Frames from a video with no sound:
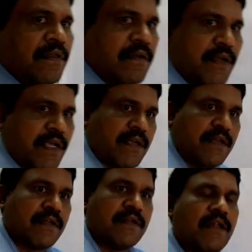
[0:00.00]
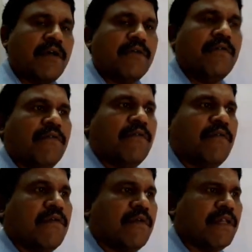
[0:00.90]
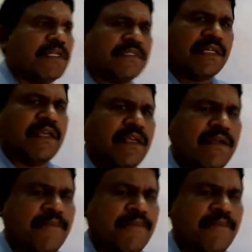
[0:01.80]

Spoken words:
Okay. Now let's see